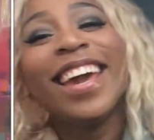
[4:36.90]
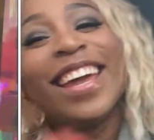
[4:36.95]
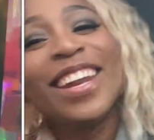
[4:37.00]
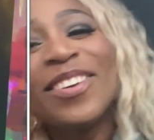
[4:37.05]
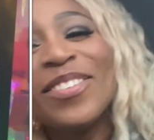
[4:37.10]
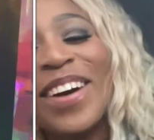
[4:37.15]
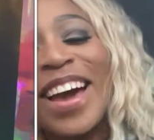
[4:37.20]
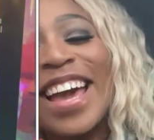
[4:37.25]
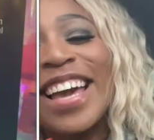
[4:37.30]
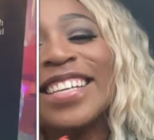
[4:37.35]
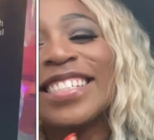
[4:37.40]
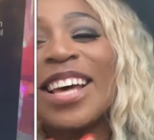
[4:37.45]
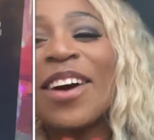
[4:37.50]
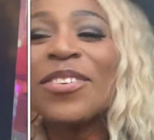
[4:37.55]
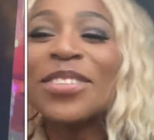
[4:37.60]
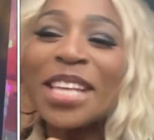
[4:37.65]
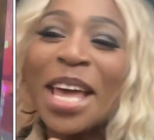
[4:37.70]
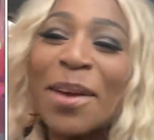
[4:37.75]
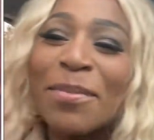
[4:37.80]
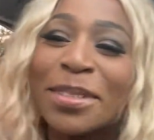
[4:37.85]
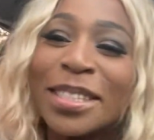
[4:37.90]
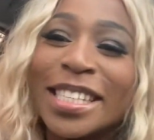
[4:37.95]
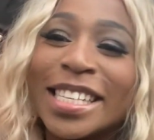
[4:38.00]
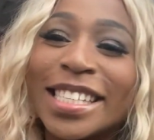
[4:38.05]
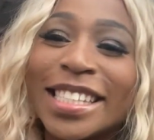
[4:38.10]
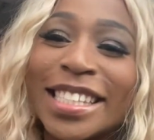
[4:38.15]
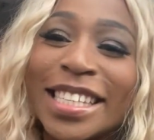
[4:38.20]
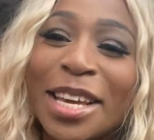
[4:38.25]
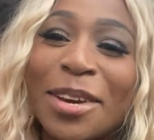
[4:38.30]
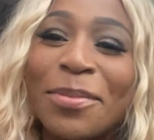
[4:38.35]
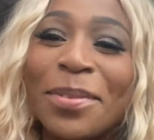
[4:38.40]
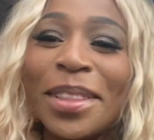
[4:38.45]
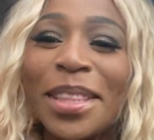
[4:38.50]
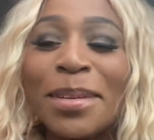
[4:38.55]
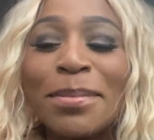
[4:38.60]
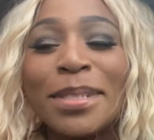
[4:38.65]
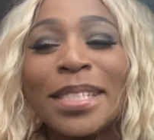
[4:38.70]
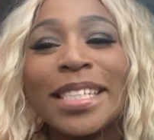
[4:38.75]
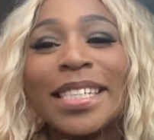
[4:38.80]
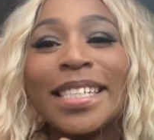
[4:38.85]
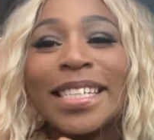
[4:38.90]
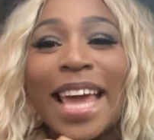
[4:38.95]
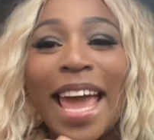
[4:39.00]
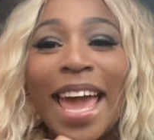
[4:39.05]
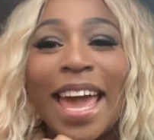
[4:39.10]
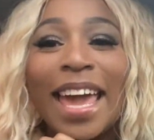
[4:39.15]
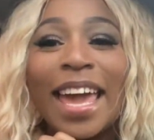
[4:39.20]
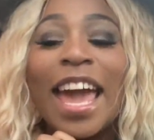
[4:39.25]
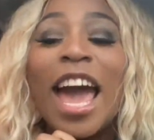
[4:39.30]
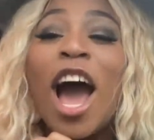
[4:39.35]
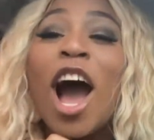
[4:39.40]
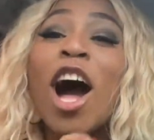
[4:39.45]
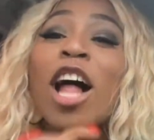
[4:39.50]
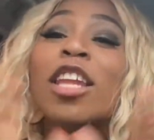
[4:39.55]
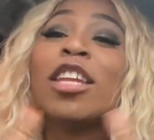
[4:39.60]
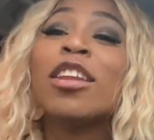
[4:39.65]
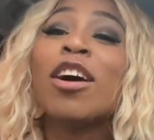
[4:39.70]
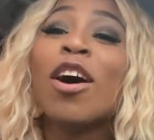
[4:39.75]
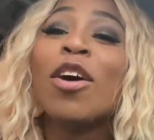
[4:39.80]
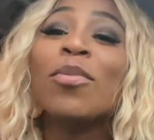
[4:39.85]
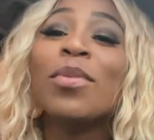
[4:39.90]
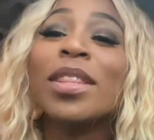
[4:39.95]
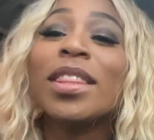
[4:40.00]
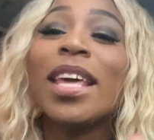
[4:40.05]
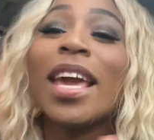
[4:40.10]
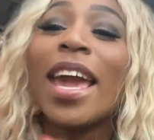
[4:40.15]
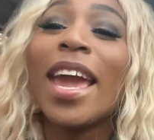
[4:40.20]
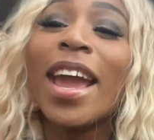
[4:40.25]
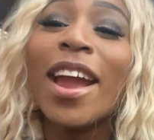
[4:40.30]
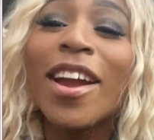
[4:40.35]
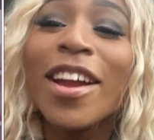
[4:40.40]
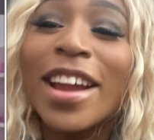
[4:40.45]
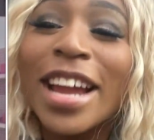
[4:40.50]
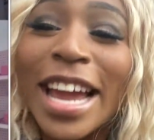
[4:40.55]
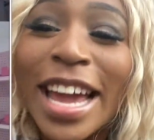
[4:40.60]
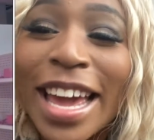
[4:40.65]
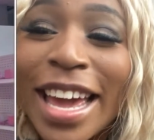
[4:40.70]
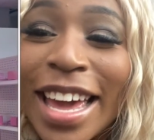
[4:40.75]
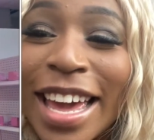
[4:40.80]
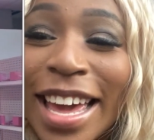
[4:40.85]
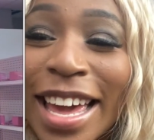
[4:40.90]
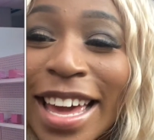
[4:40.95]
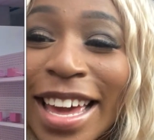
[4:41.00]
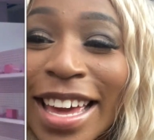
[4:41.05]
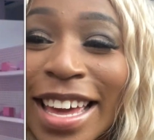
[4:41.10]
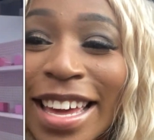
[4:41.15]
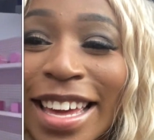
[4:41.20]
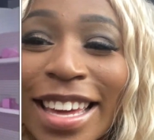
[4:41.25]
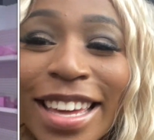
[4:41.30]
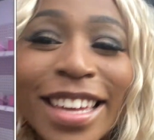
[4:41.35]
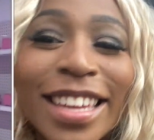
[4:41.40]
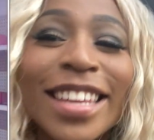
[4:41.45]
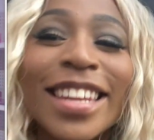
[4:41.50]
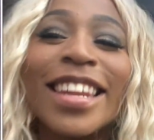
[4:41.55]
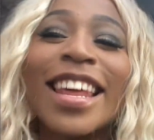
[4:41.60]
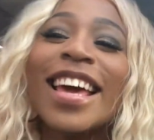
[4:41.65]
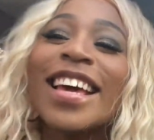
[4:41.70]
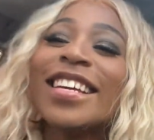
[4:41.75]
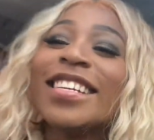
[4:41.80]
Anyways, I was able to attend with them today along with Erin.